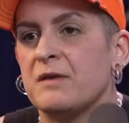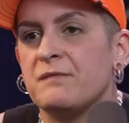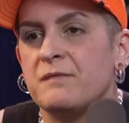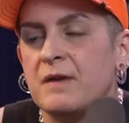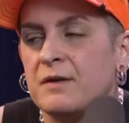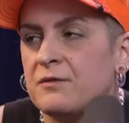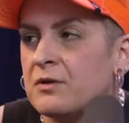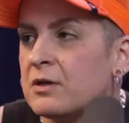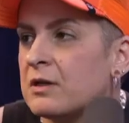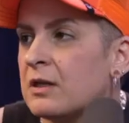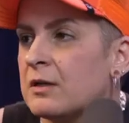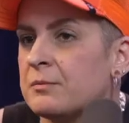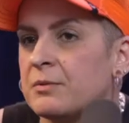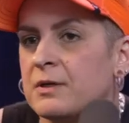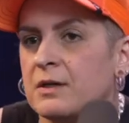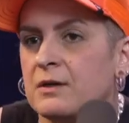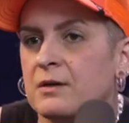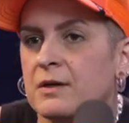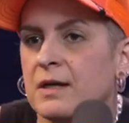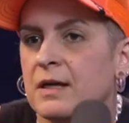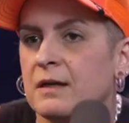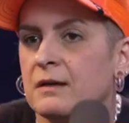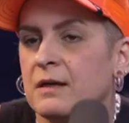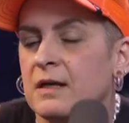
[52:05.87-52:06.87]
favorite club
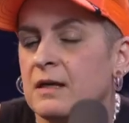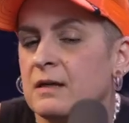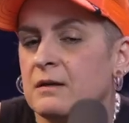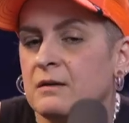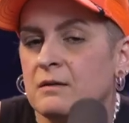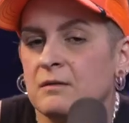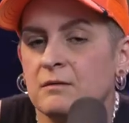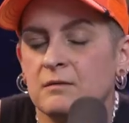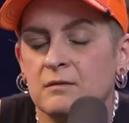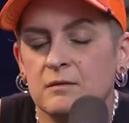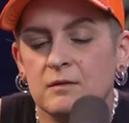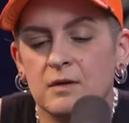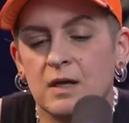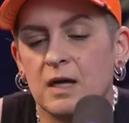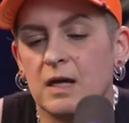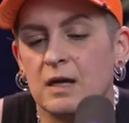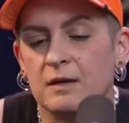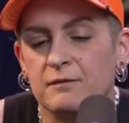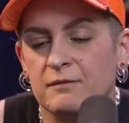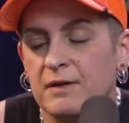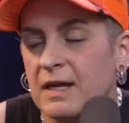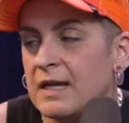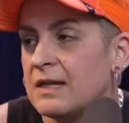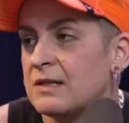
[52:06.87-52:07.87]
here in
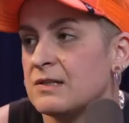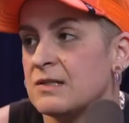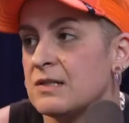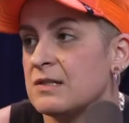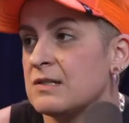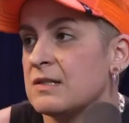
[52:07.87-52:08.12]
Vegas